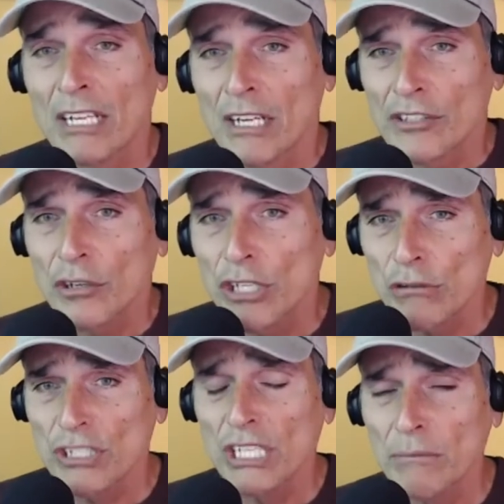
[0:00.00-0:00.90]
So you
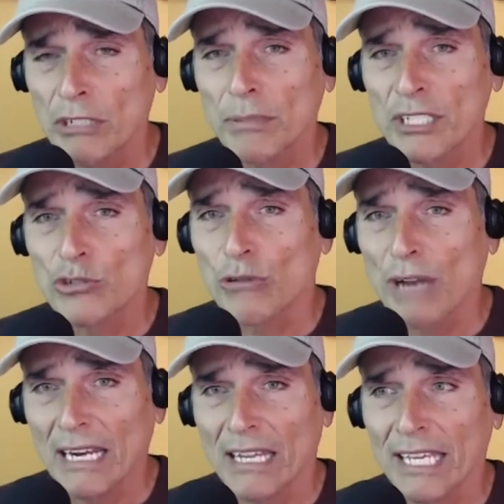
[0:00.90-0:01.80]
seem to be
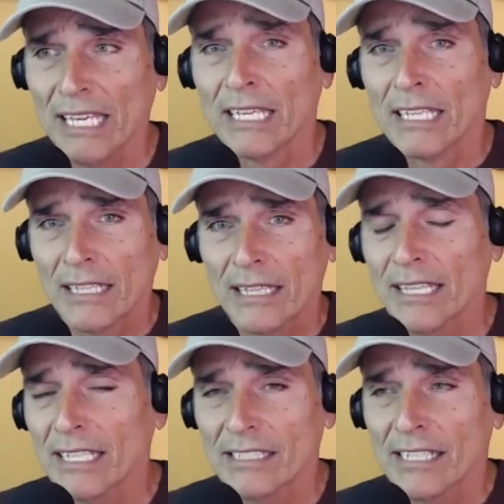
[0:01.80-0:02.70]
straddling
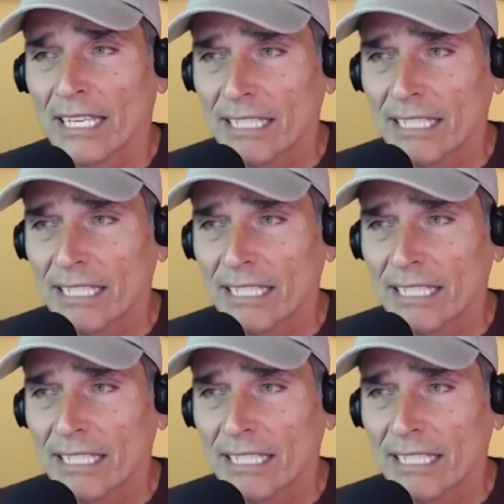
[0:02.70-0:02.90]
this